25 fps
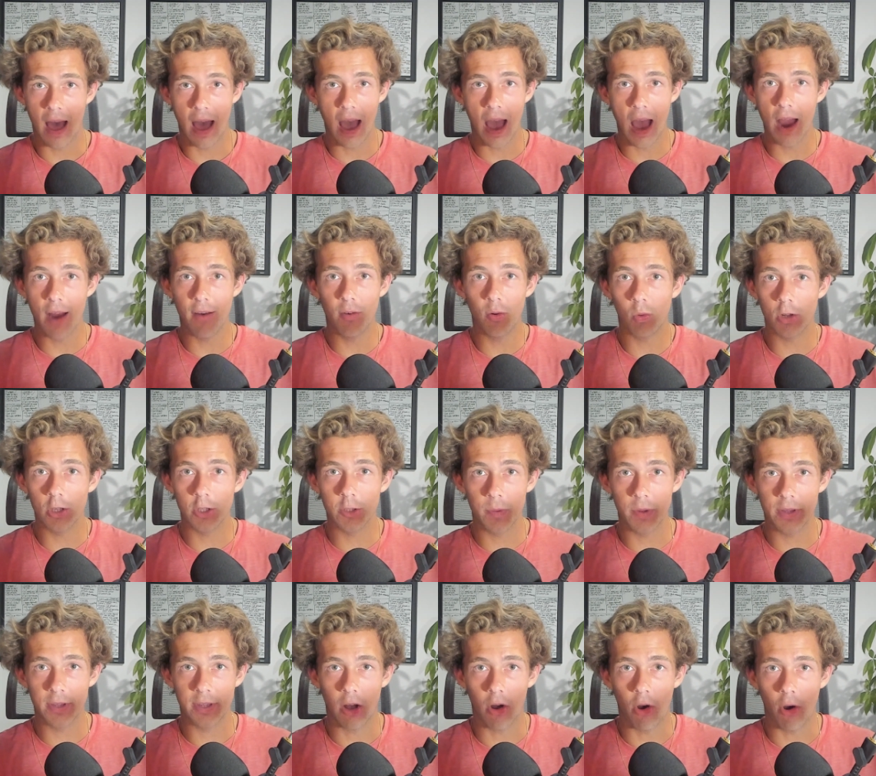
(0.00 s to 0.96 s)
everyone's
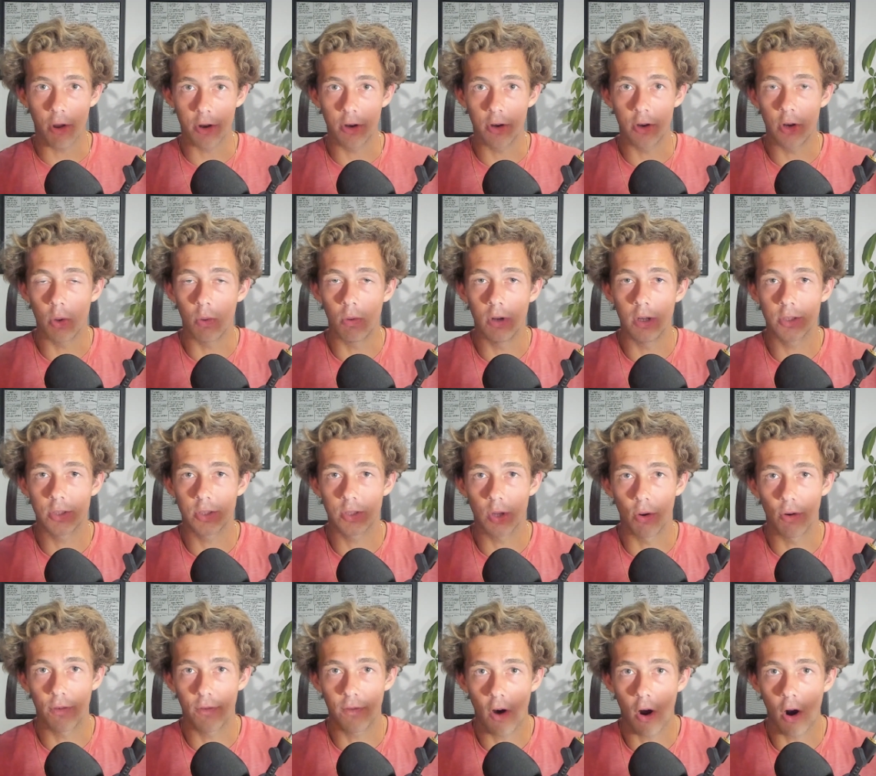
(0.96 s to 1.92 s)
been telling you to do it so
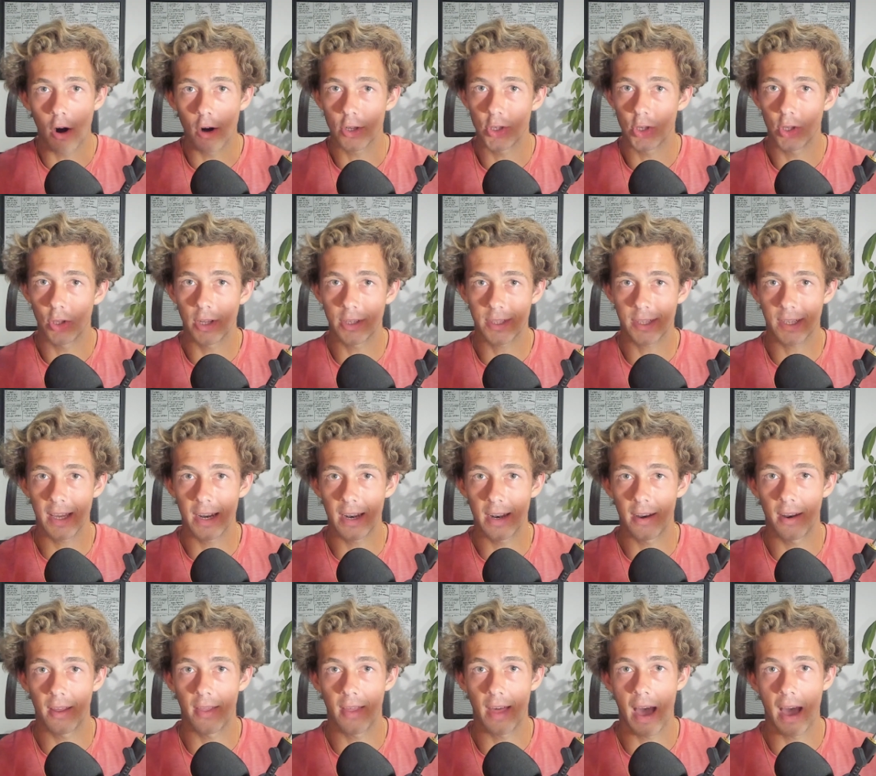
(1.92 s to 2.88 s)
far. So let's get
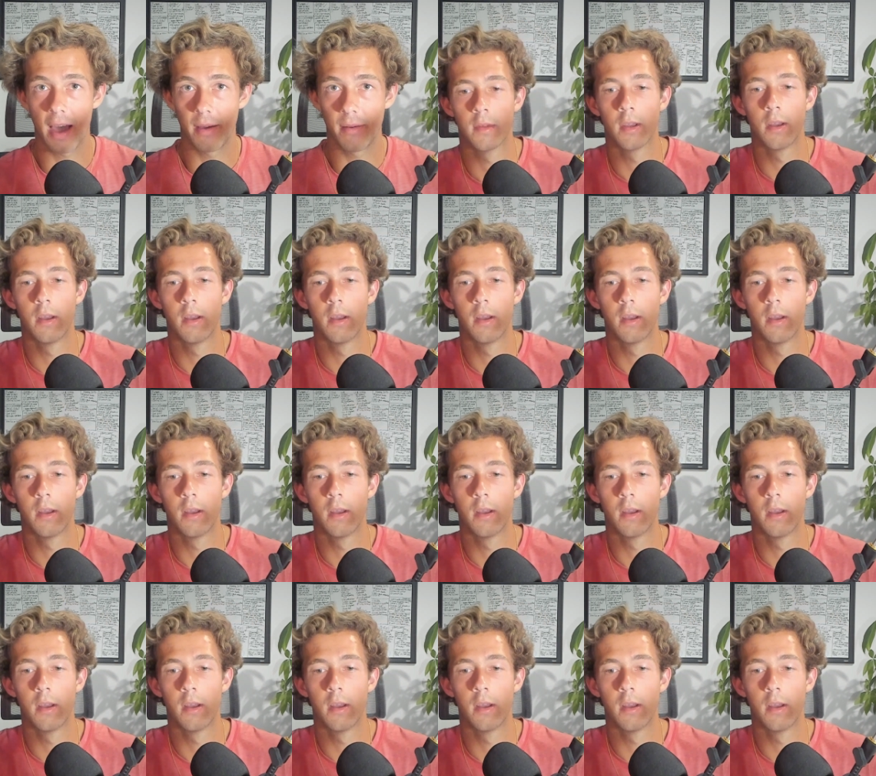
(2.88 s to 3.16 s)
into that.